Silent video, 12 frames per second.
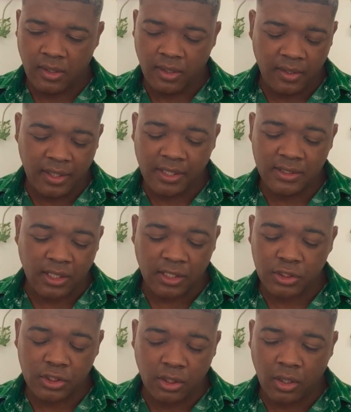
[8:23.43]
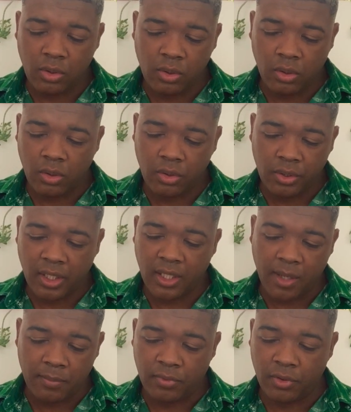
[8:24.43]
Things are so looking
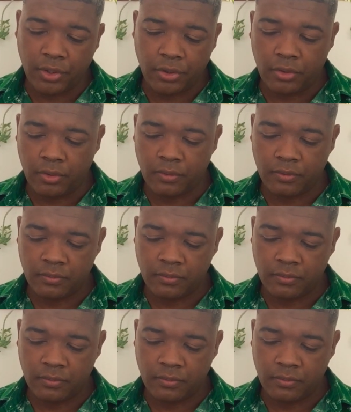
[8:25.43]
up for you.